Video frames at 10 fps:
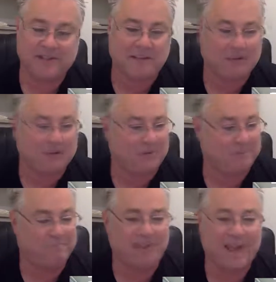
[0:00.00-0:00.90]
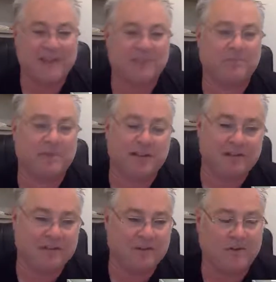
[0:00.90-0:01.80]
I'm like, patch, but
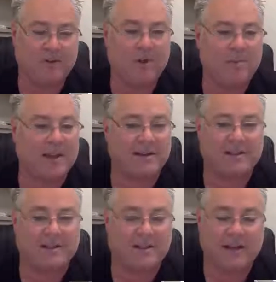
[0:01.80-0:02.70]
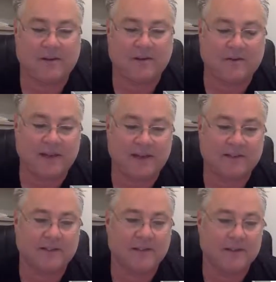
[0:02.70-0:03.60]
if you go back and look at
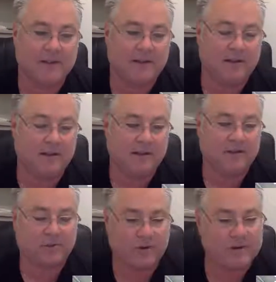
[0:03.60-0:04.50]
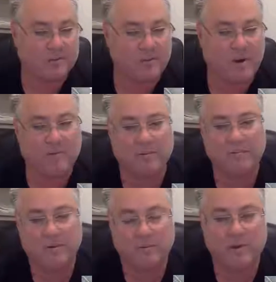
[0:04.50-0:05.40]
Equifax, the struts
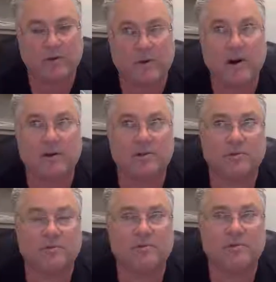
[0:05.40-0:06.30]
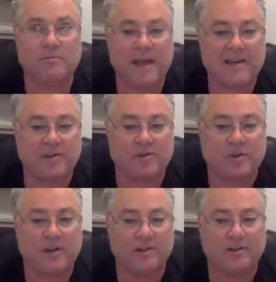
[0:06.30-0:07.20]
problem required to patch
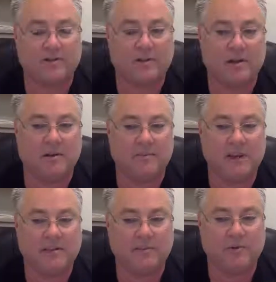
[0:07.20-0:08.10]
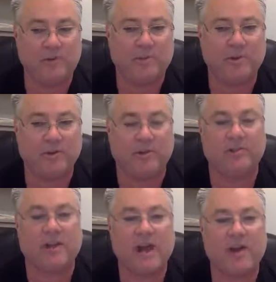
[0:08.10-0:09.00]
struts, you had to rebuild their
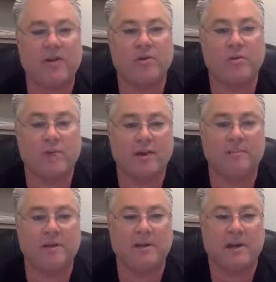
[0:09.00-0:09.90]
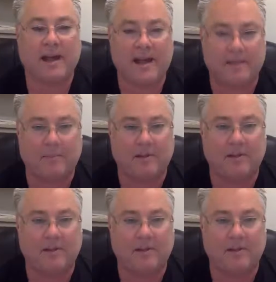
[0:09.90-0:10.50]
entire web app,